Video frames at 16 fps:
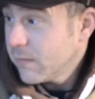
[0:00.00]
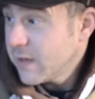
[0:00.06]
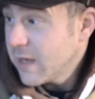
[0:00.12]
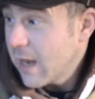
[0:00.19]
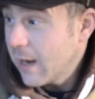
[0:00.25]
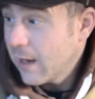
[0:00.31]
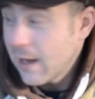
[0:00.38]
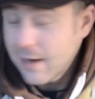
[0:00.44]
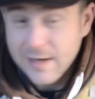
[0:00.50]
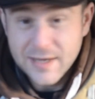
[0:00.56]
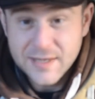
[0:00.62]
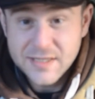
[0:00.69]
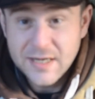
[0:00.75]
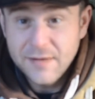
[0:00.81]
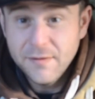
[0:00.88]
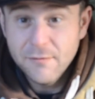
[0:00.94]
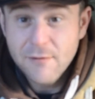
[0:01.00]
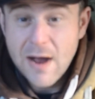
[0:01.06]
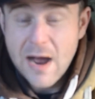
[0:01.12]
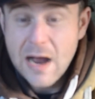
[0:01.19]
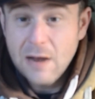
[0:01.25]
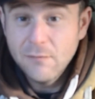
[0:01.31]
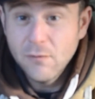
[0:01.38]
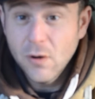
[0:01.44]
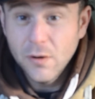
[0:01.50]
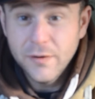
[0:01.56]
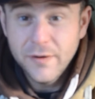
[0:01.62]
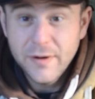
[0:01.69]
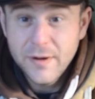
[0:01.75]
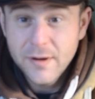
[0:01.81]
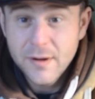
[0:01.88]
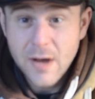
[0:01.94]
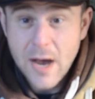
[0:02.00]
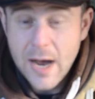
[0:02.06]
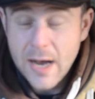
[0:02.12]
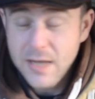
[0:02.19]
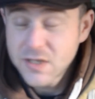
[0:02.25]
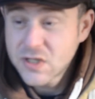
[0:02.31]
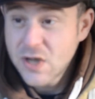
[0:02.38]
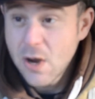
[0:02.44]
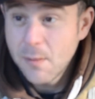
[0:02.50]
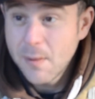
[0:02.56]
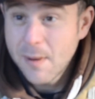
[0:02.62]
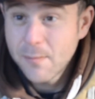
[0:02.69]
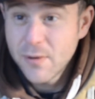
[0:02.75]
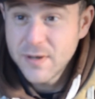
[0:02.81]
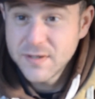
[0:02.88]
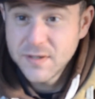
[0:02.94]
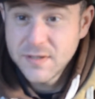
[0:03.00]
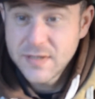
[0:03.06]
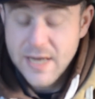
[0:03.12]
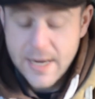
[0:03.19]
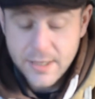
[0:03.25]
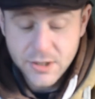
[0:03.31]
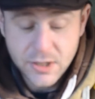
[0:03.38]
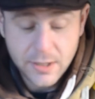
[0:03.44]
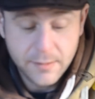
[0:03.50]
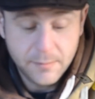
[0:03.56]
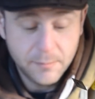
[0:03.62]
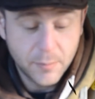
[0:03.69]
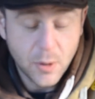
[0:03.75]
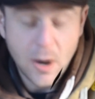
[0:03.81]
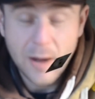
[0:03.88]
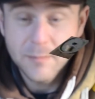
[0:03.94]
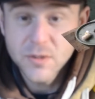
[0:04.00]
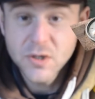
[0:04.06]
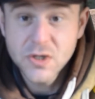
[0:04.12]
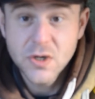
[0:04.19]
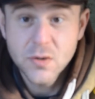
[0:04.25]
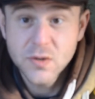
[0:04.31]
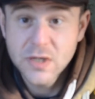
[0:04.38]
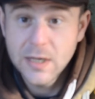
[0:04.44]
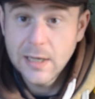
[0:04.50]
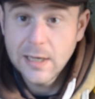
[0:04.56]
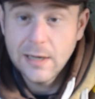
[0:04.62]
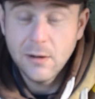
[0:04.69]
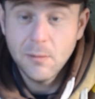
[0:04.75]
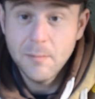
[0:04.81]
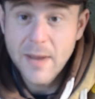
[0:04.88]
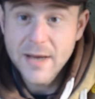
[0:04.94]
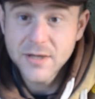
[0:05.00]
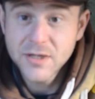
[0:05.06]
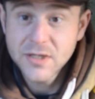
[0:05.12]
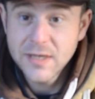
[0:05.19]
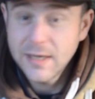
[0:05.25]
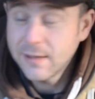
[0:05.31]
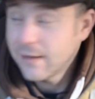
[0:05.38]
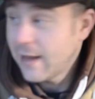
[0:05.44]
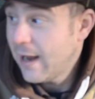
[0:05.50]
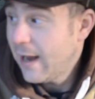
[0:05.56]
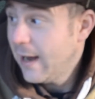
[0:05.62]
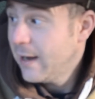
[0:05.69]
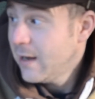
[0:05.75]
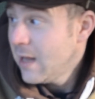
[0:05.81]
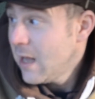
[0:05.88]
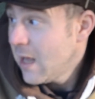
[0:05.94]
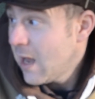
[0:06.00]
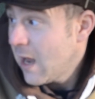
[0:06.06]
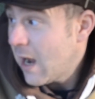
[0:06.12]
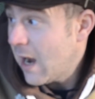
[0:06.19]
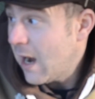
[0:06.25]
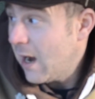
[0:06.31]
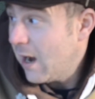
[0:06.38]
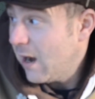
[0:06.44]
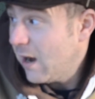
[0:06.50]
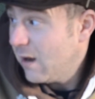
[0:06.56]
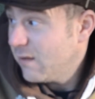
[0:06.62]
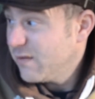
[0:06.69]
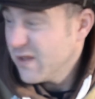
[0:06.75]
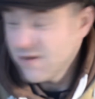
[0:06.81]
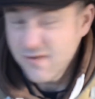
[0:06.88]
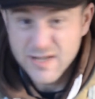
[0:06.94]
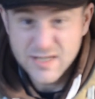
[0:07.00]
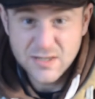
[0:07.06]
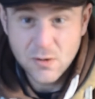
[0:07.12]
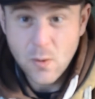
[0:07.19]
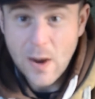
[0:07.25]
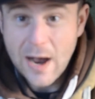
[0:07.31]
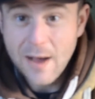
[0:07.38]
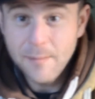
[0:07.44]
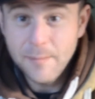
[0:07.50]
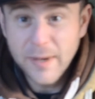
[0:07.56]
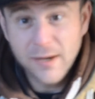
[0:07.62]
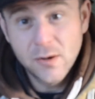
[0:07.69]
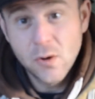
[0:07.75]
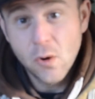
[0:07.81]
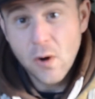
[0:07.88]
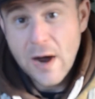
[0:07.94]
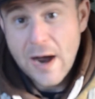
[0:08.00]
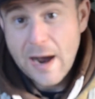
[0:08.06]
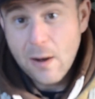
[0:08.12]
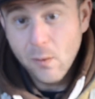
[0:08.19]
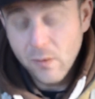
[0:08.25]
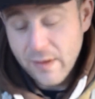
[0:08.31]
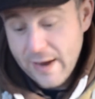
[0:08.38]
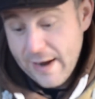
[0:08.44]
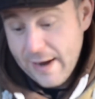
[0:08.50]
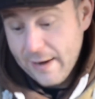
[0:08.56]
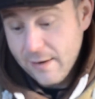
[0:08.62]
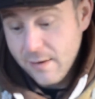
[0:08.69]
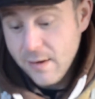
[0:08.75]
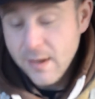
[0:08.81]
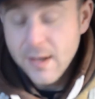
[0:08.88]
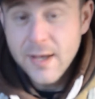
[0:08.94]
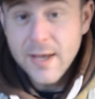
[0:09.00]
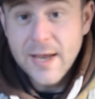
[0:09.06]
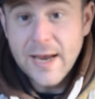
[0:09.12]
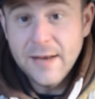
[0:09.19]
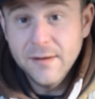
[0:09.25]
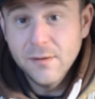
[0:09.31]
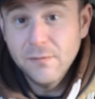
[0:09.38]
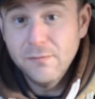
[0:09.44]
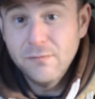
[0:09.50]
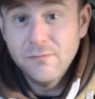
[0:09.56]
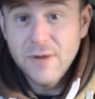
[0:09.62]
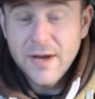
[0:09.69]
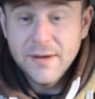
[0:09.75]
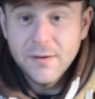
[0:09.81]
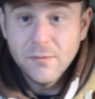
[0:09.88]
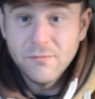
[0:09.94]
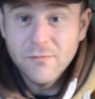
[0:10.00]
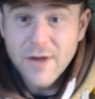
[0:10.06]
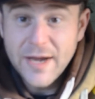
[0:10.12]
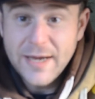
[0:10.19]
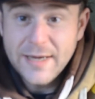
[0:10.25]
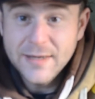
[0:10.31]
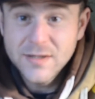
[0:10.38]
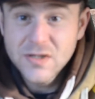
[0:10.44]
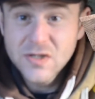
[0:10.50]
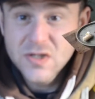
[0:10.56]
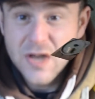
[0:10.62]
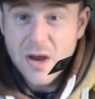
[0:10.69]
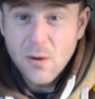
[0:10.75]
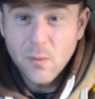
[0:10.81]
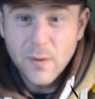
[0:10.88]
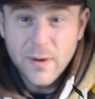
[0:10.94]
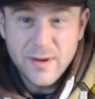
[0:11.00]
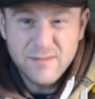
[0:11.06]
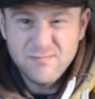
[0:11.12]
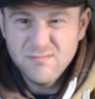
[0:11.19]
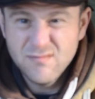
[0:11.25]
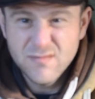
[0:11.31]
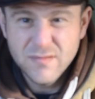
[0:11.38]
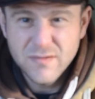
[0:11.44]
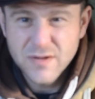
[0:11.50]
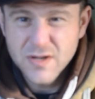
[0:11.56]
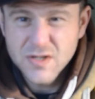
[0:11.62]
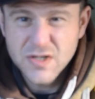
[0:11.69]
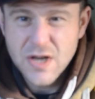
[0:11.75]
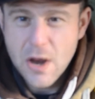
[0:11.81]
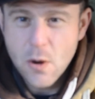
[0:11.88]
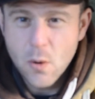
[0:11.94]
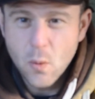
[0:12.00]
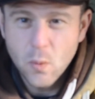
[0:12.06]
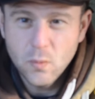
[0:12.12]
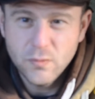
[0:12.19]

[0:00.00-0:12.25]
Yeah, like I said, the right hand rod, snowman presentation, but I'm just using a little mesh stick there. There is quite a big cut out there in the reeds, so there's no